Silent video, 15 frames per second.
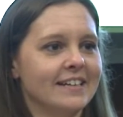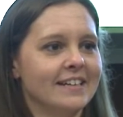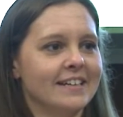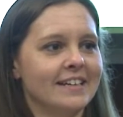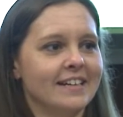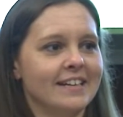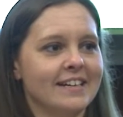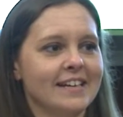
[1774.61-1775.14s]

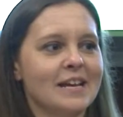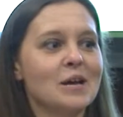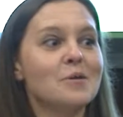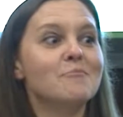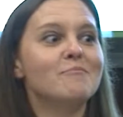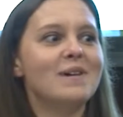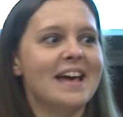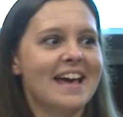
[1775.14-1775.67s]
Bed.
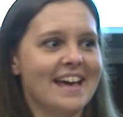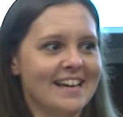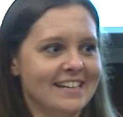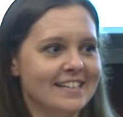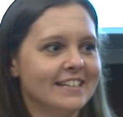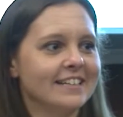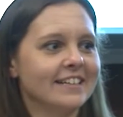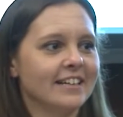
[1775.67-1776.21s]

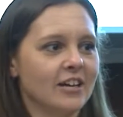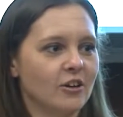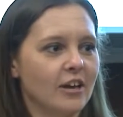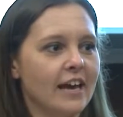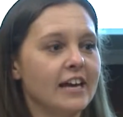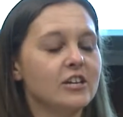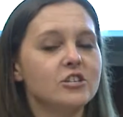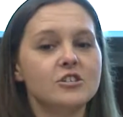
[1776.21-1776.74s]
Bed.
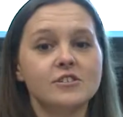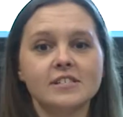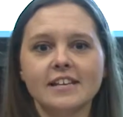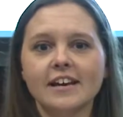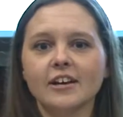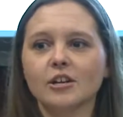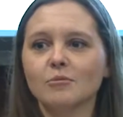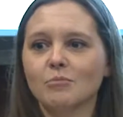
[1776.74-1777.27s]
Okay, do you see
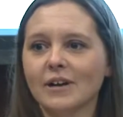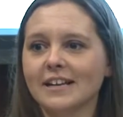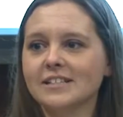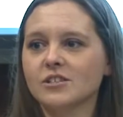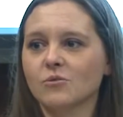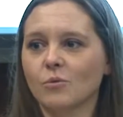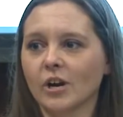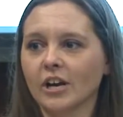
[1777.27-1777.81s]
how your
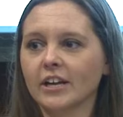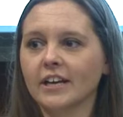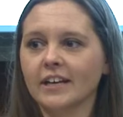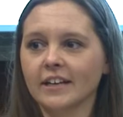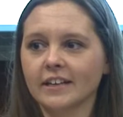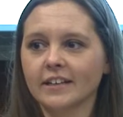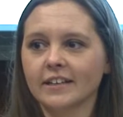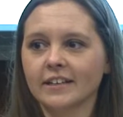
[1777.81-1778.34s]
brains are
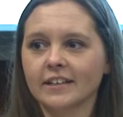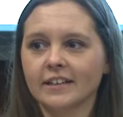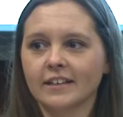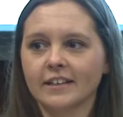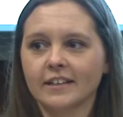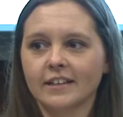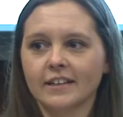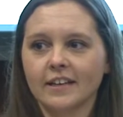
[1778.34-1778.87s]
working?
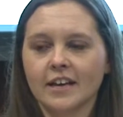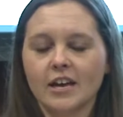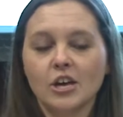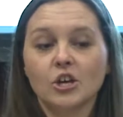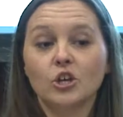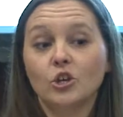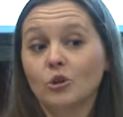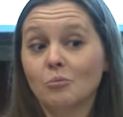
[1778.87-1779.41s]

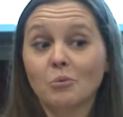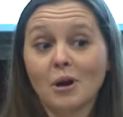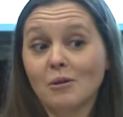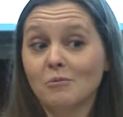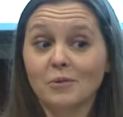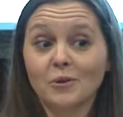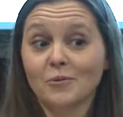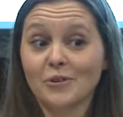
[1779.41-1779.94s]
You
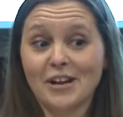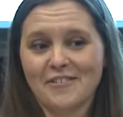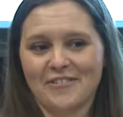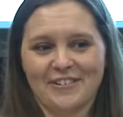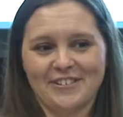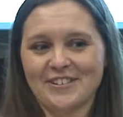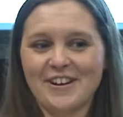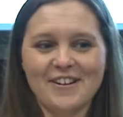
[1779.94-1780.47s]
probably were
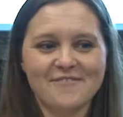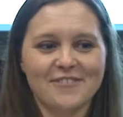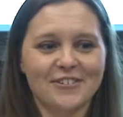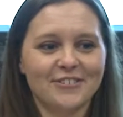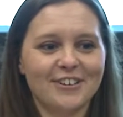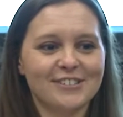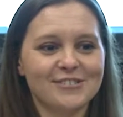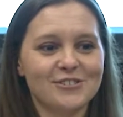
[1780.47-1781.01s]
never taught
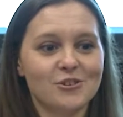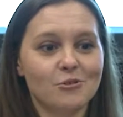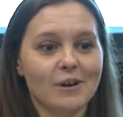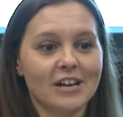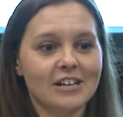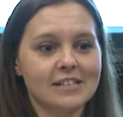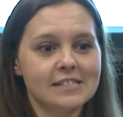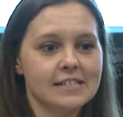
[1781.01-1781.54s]
phonological
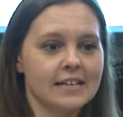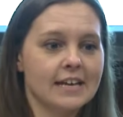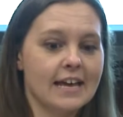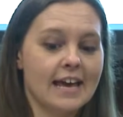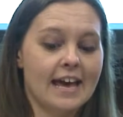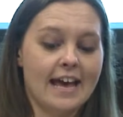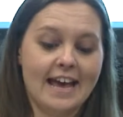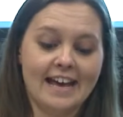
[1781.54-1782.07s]
awareness.
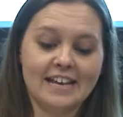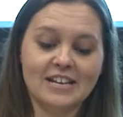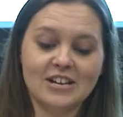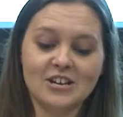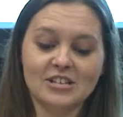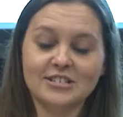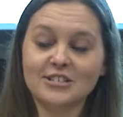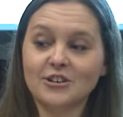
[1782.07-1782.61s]
And
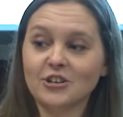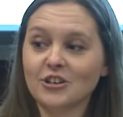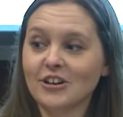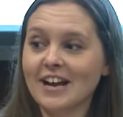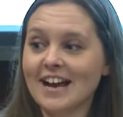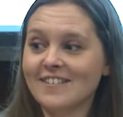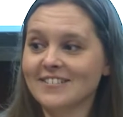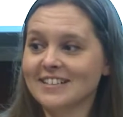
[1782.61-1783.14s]
so you're
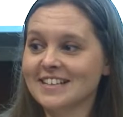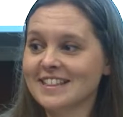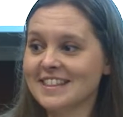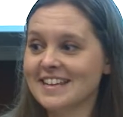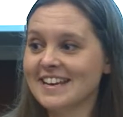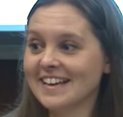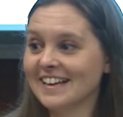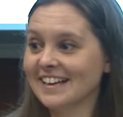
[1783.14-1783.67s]
having to
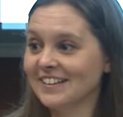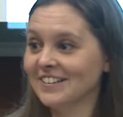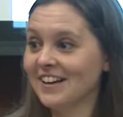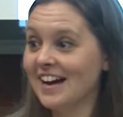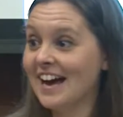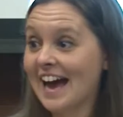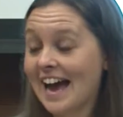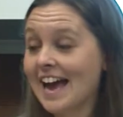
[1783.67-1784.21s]
think a
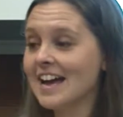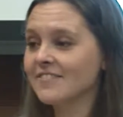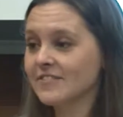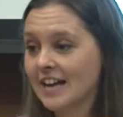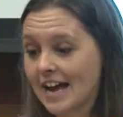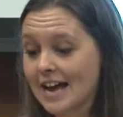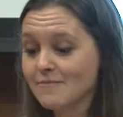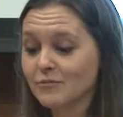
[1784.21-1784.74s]
lot. I have,
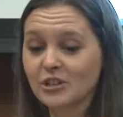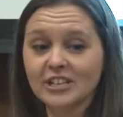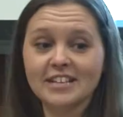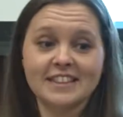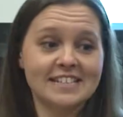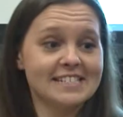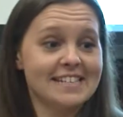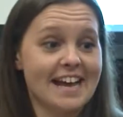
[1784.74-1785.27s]
I'm good
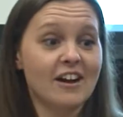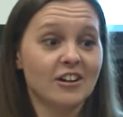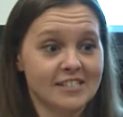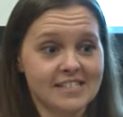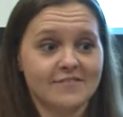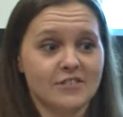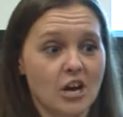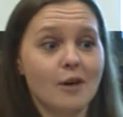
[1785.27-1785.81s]
at this now
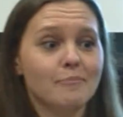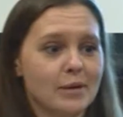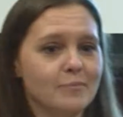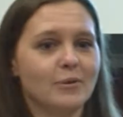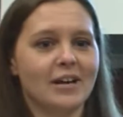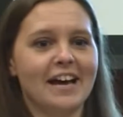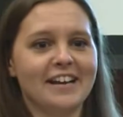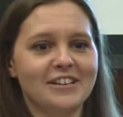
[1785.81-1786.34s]
because I've taught
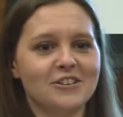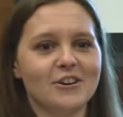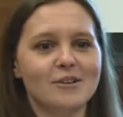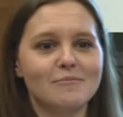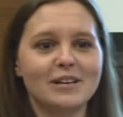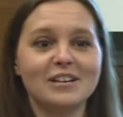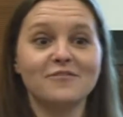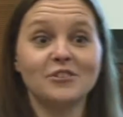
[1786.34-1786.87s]
people how to do it.
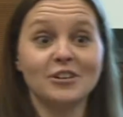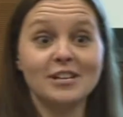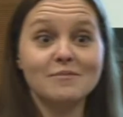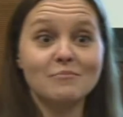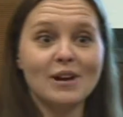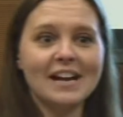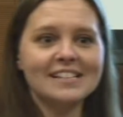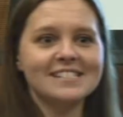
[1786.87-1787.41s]
But if you
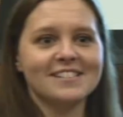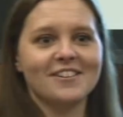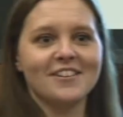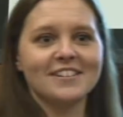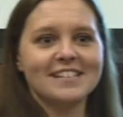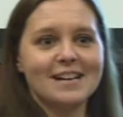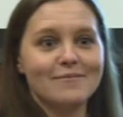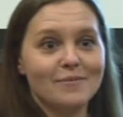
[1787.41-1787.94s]
didn't practice it all
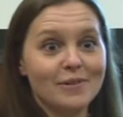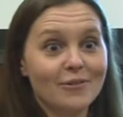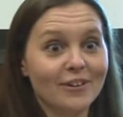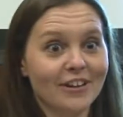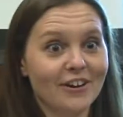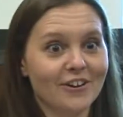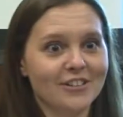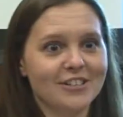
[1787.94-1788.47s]
the time, it'd be
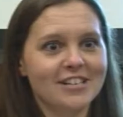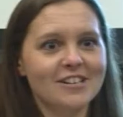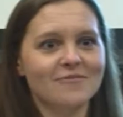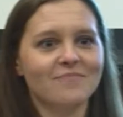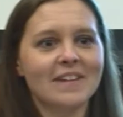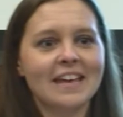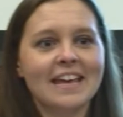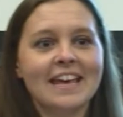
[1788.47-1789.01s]
really hard to
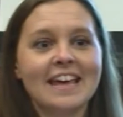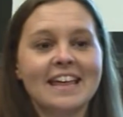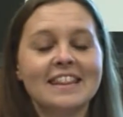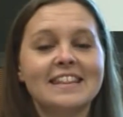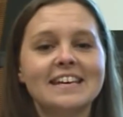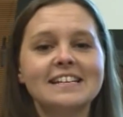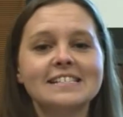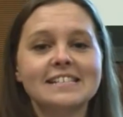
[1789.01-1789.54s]
do.
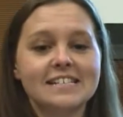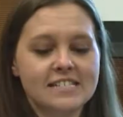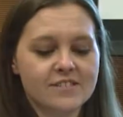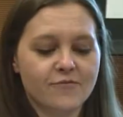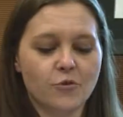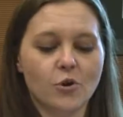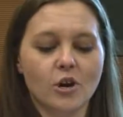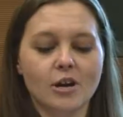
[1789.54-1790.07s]
This is
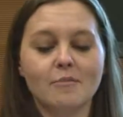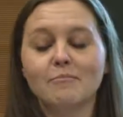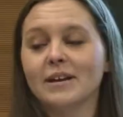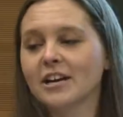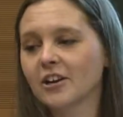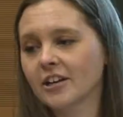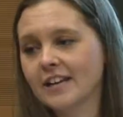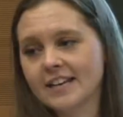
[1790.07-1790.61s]
for
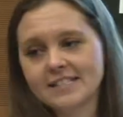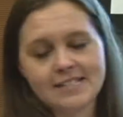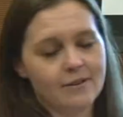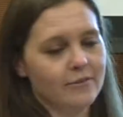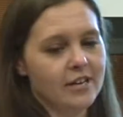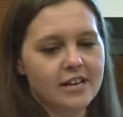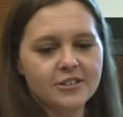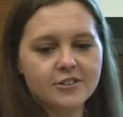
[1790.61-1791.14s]
bigger kids. I
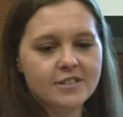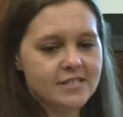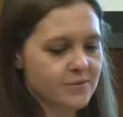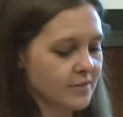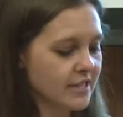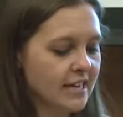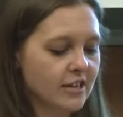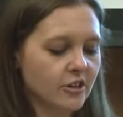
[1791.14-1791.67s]
would not do this
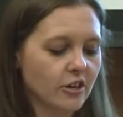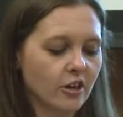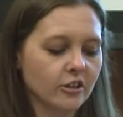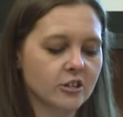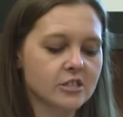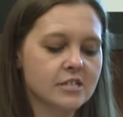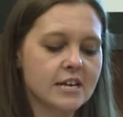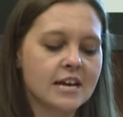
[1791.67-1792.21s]
with
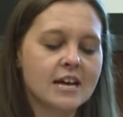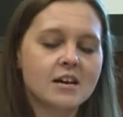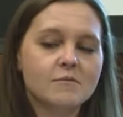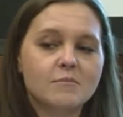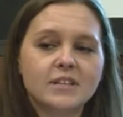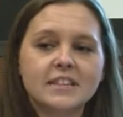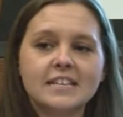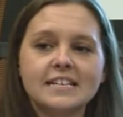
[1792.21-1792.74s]
kindergartners.
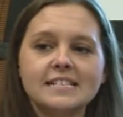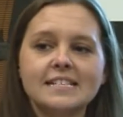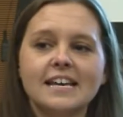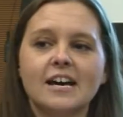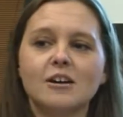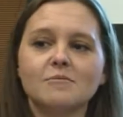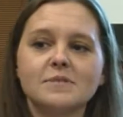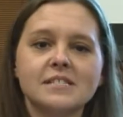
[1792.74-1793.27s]
But this
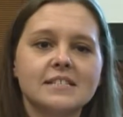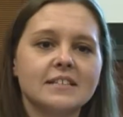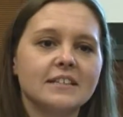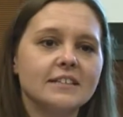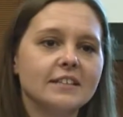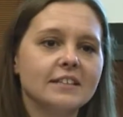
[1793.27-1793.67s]
helps